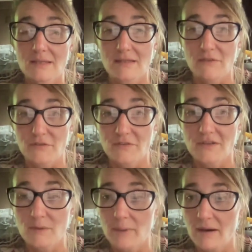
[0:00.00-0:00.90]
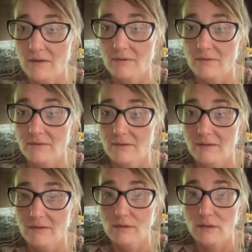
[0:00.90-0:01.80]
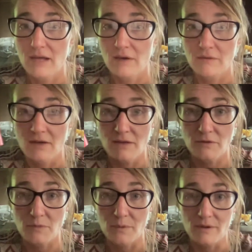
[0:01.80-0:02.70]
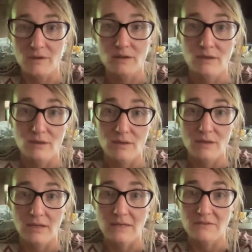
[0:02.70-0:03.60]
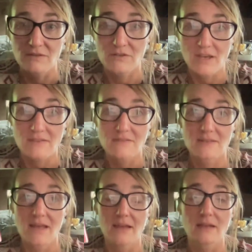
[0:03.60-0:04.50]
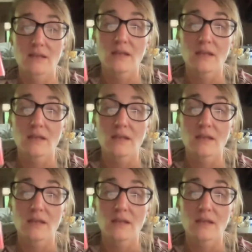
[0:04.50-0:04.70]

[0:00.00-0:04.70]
Now, if you think about how the colors work, it suggests that